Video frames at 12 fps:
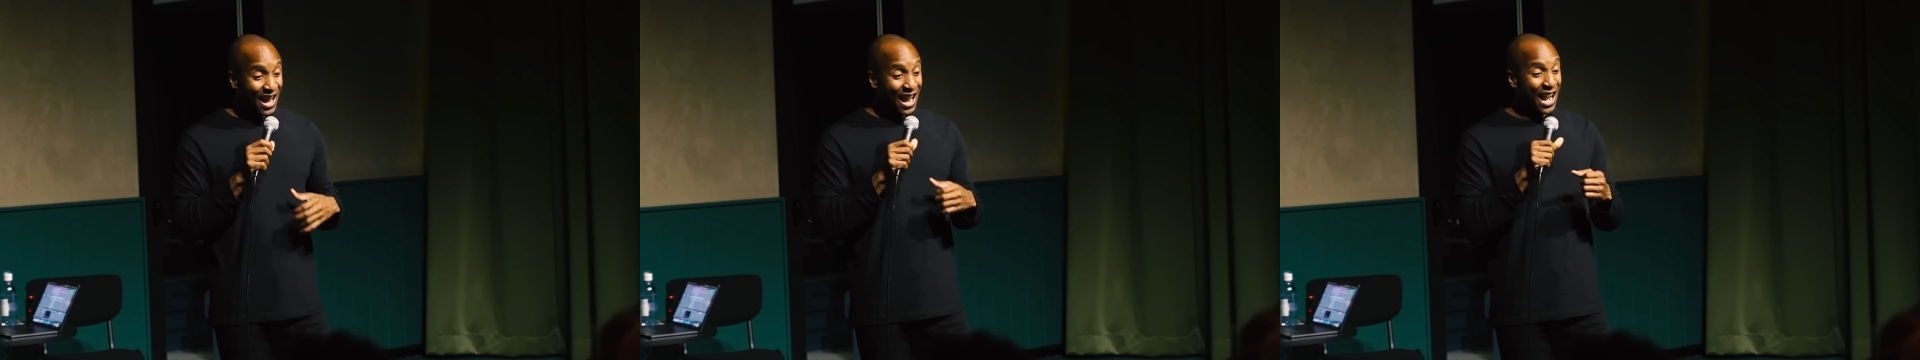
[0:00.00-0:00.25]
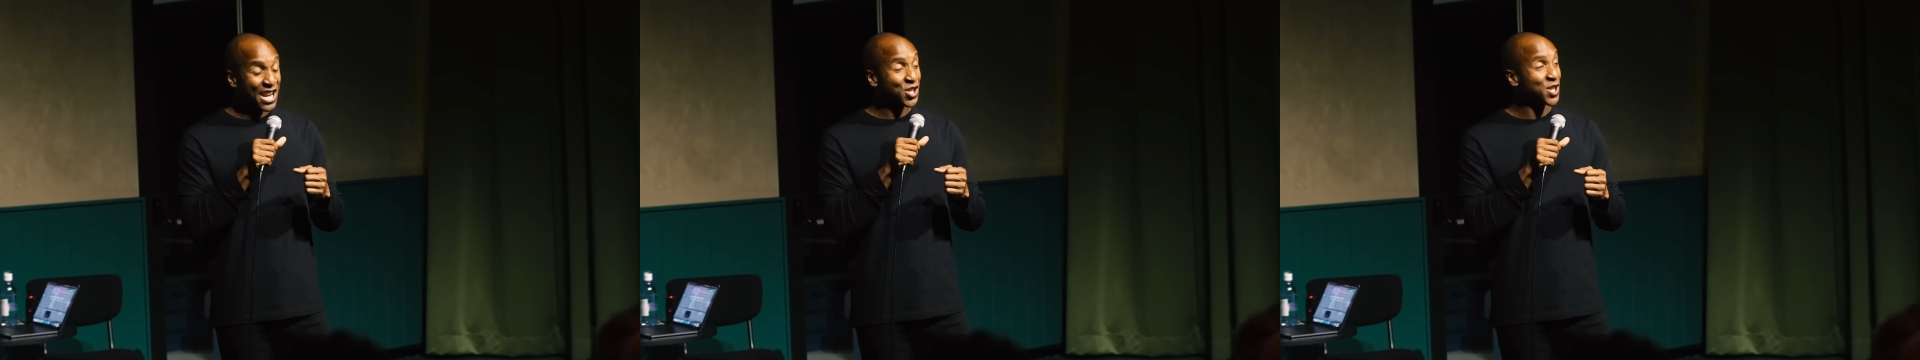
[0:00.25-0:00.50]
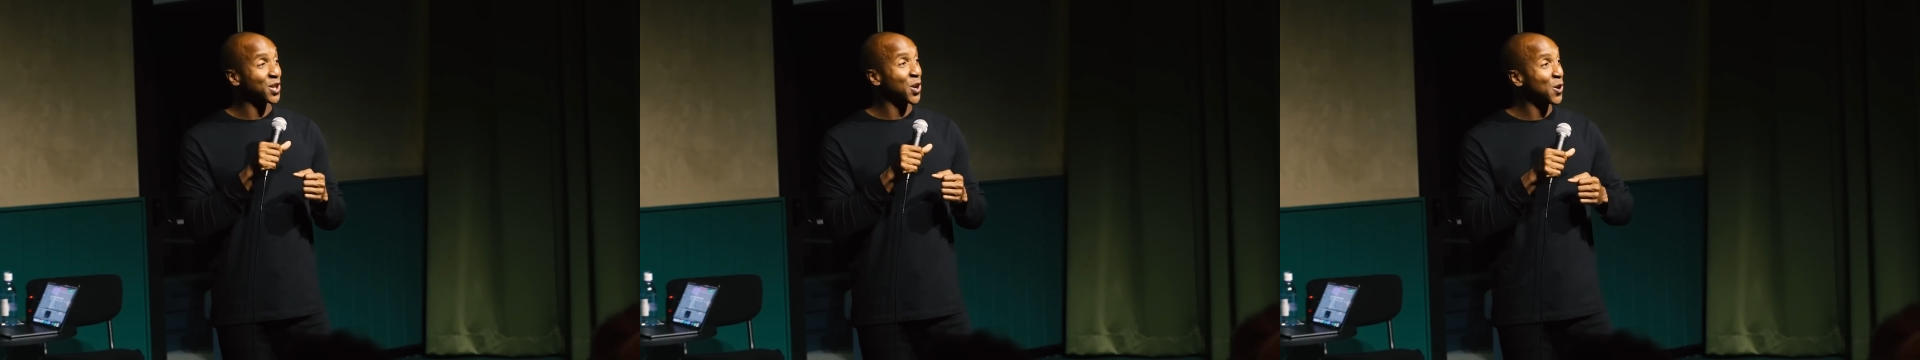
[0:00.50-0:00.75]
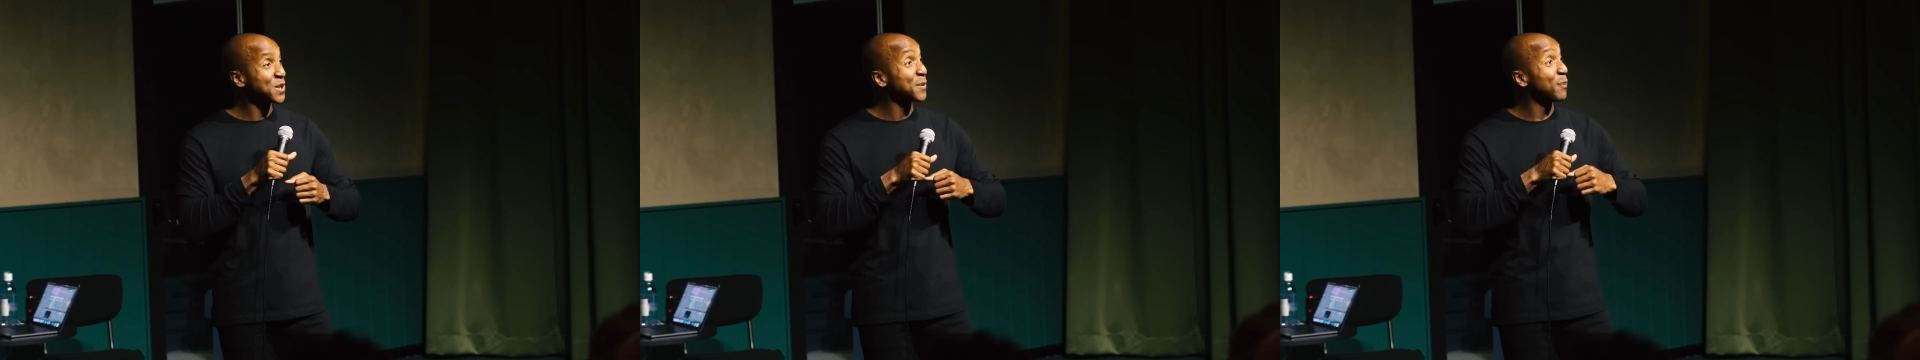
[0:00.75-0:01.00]
And she
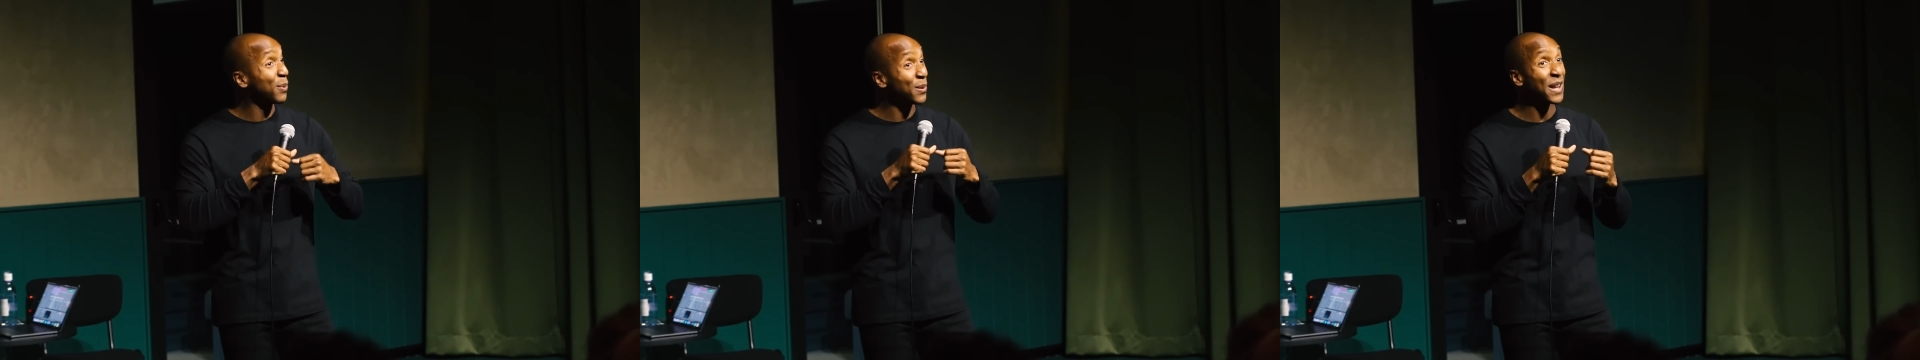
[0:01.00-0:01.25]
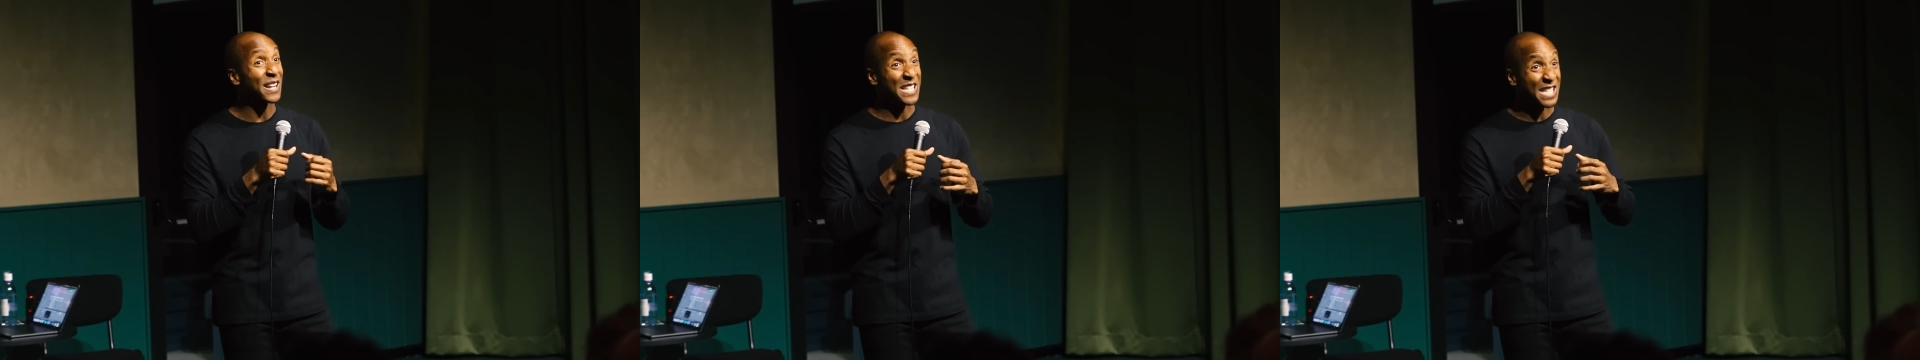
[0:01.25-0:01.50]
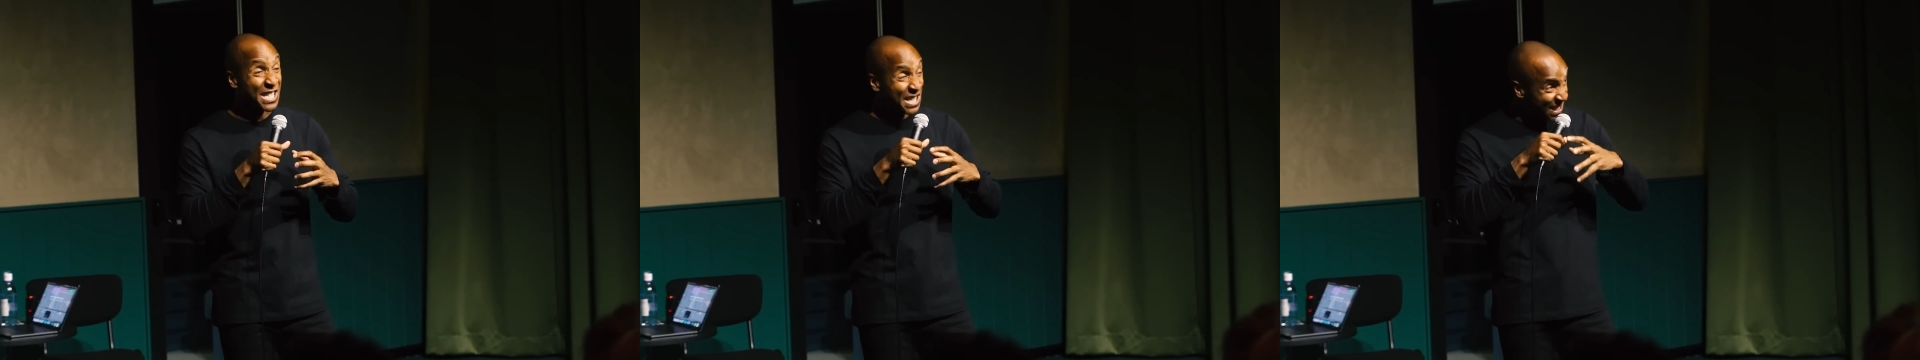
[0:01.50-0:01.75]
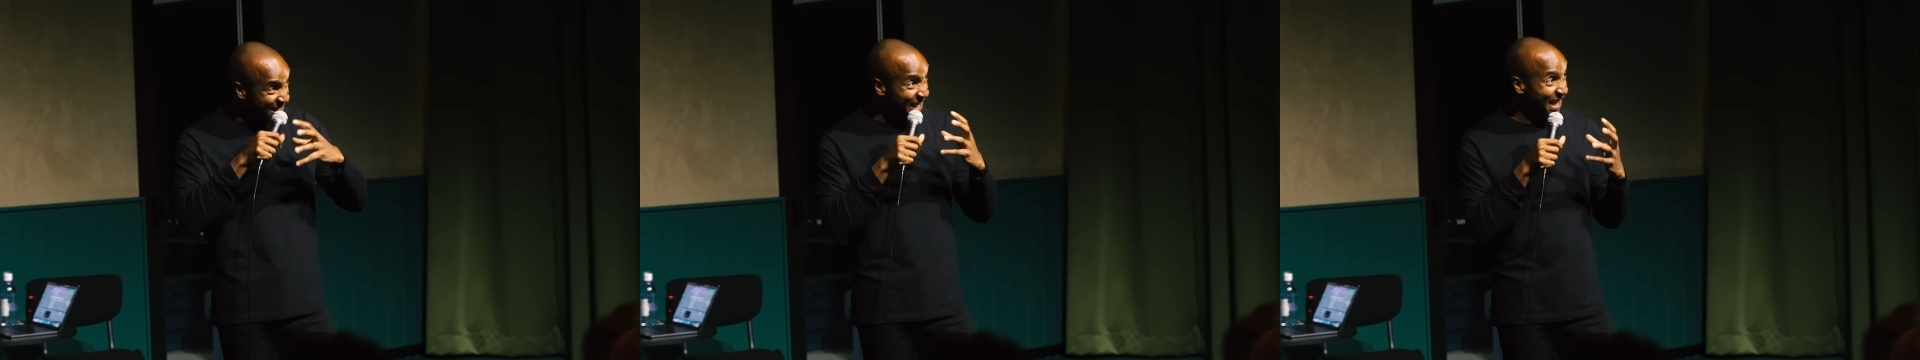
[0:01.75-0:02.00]
goes to pull out his
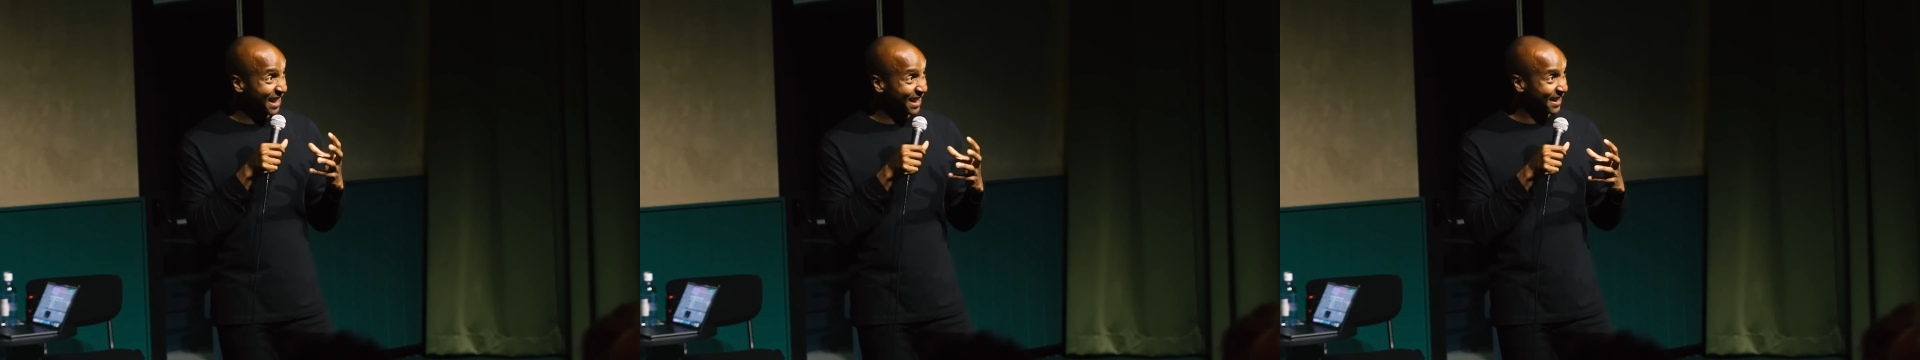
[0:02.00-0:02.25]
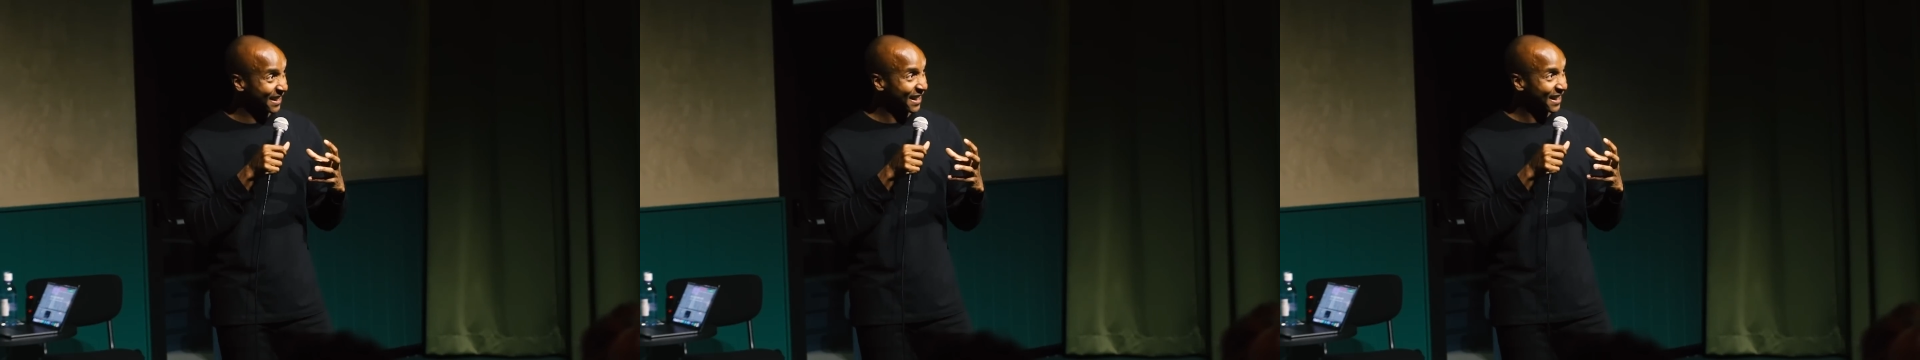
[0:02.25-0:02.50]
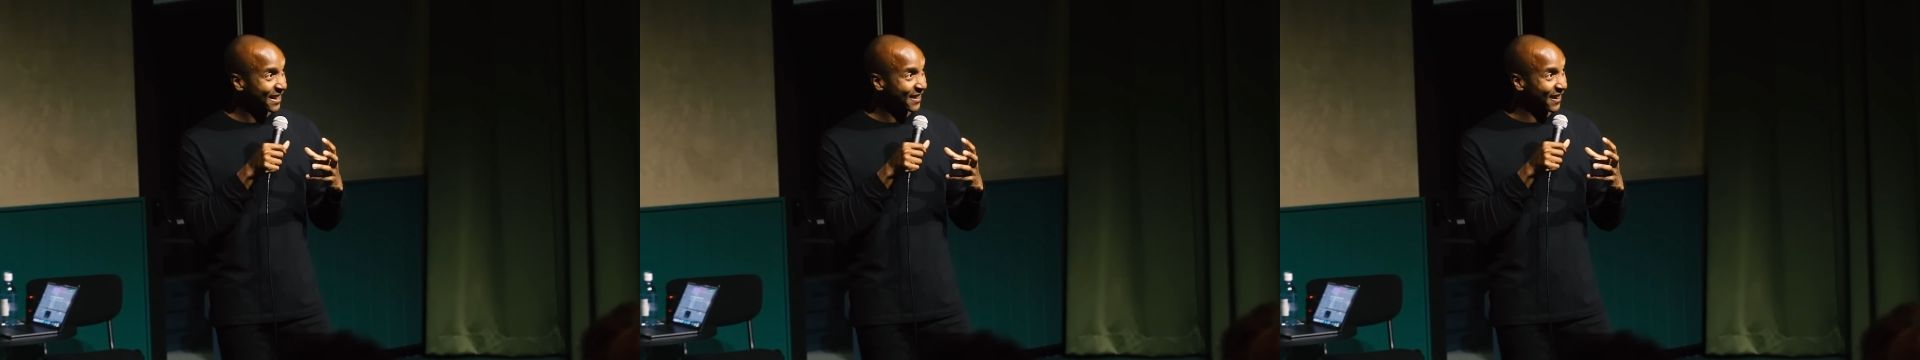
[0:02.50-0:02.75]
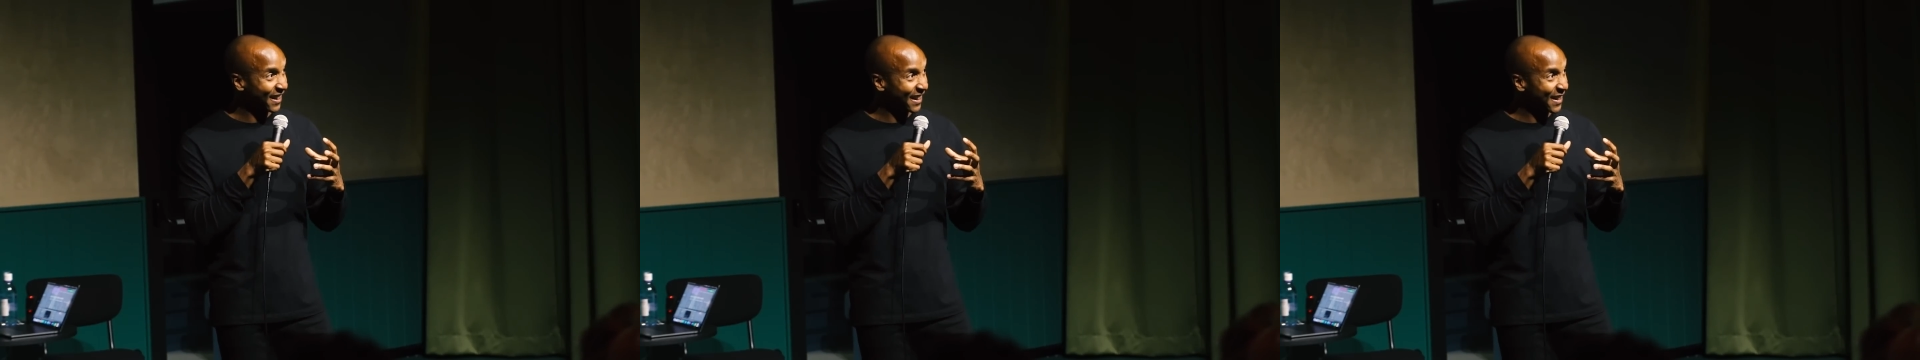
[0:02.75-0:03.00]
dick,
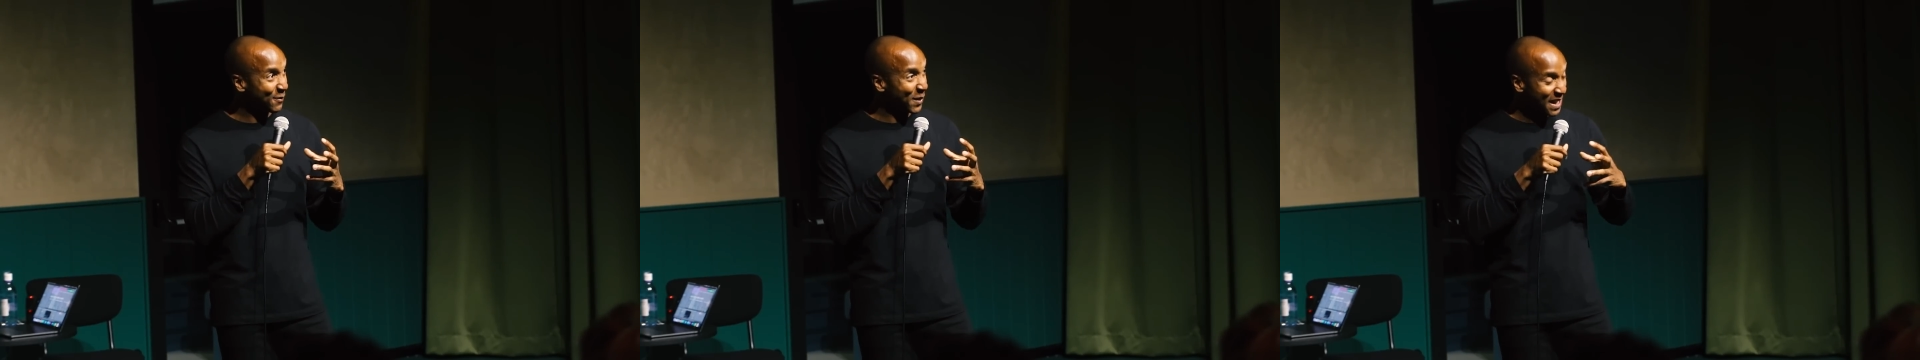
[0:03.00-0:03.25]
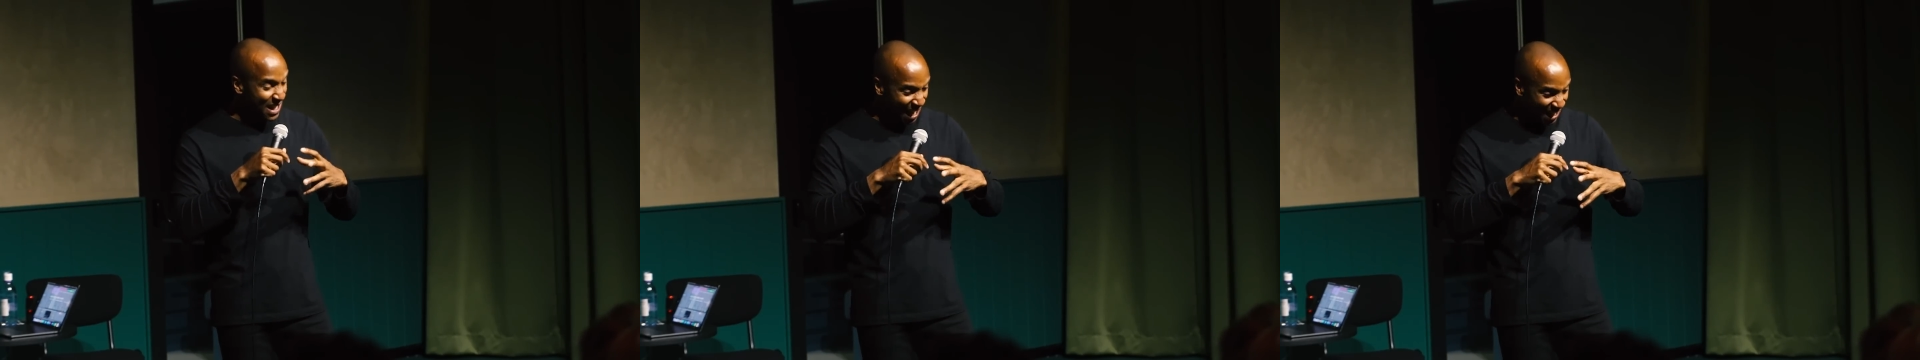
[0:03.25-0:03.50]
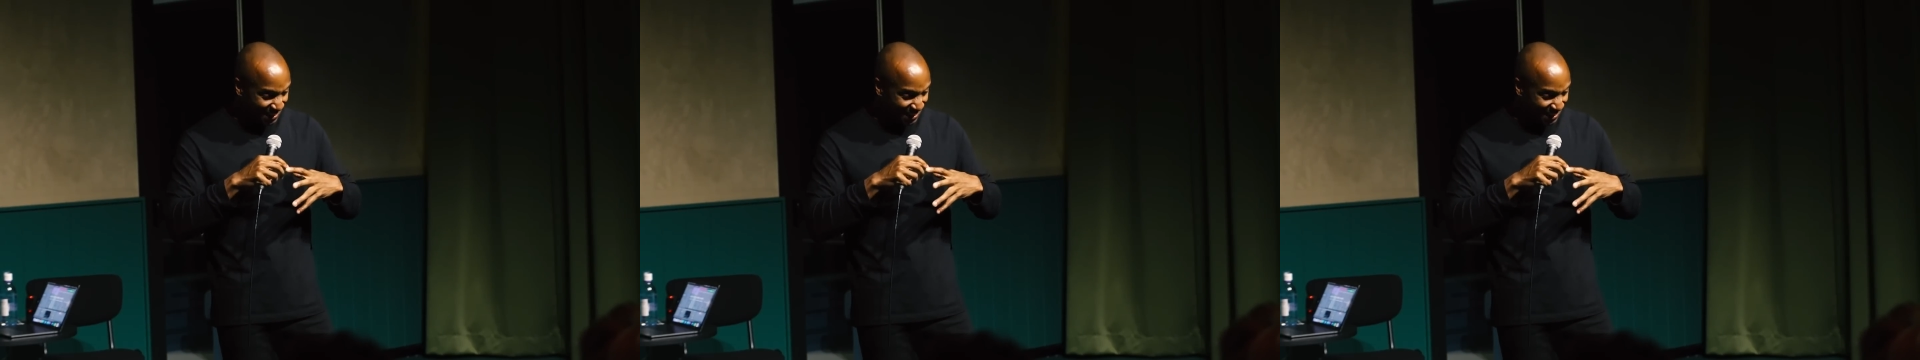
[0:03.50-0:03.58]
right? But he had